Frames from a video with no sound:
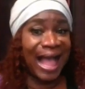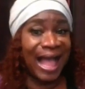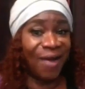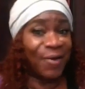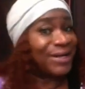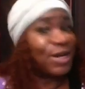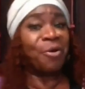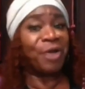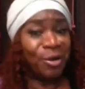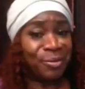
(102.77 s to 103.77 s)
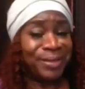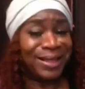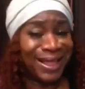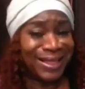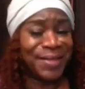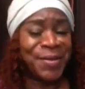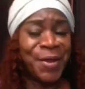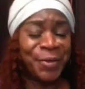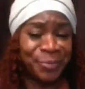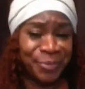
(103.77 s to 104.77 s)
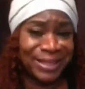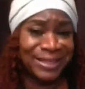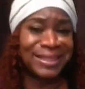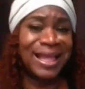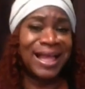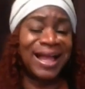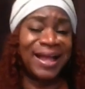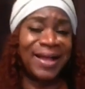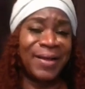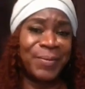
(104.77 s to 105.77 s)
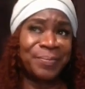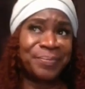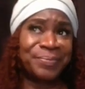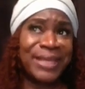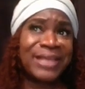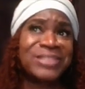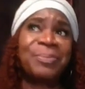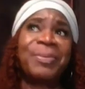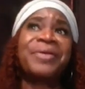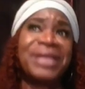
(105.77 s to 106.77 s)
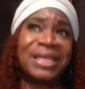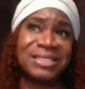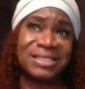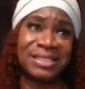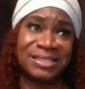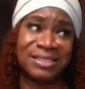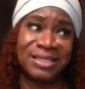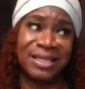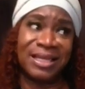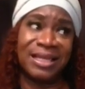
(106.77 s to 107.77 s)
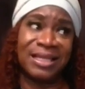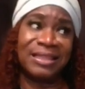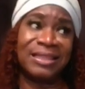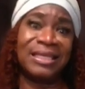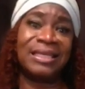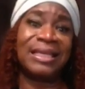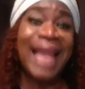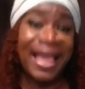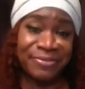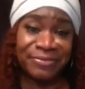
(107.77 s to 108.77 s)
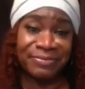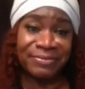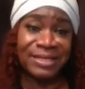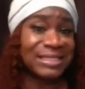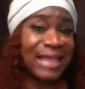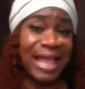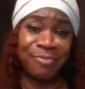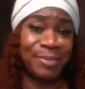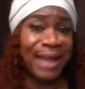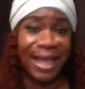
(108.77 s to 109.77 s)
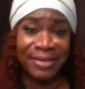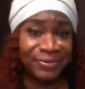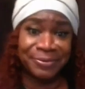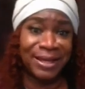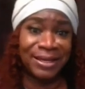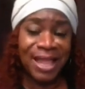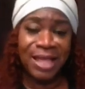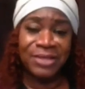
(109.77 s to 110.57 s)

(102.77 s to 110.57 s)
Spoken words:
or don't cope with the experiences, the life, because life be life, in right?